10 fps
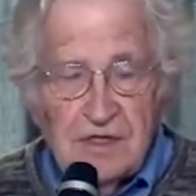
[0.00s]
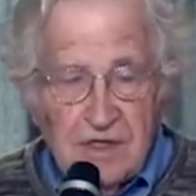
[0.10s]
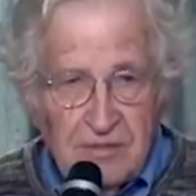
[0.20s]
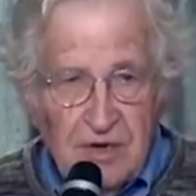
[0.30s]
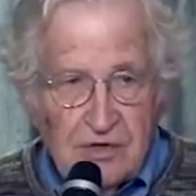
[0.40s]

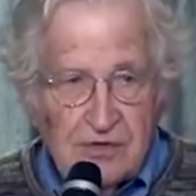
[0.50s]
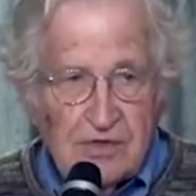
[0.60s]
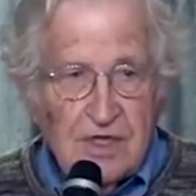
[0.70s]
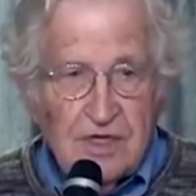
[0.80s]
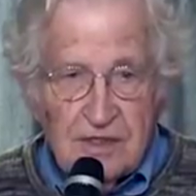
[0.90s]

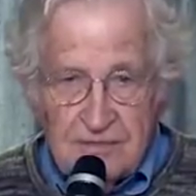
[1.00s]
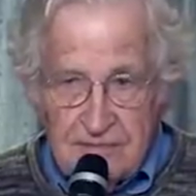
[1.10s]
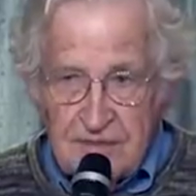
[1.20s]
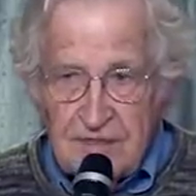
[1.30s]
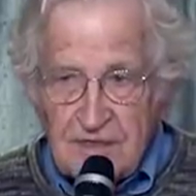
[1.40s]
imposed
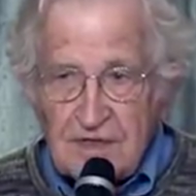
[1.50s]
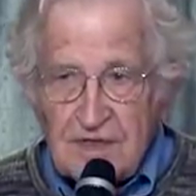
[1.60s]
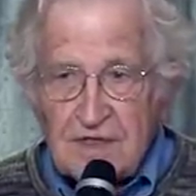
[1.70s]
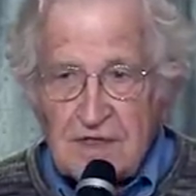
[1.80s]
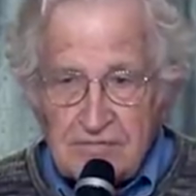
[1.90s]
on
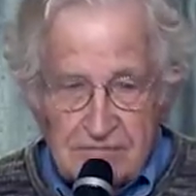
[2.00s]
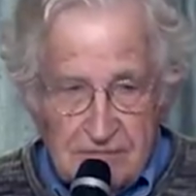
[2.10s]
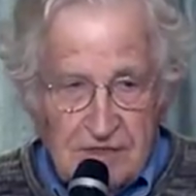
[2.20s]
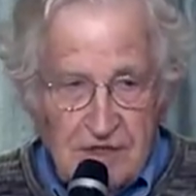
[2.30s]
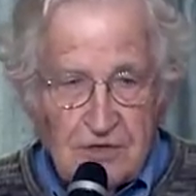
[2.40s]
the
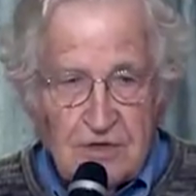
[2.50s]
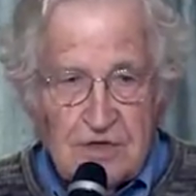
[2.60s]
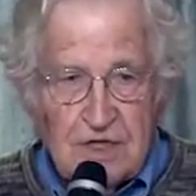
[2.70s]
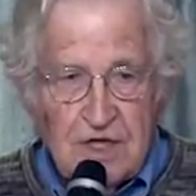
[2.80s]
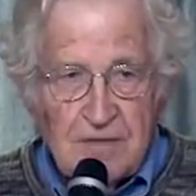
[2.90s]

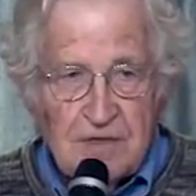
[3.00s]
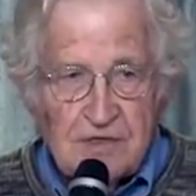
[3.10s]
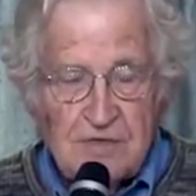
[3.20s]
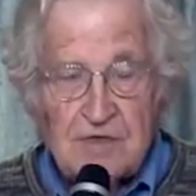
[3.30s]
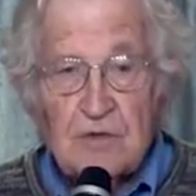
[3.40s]
countries of the hemisphere,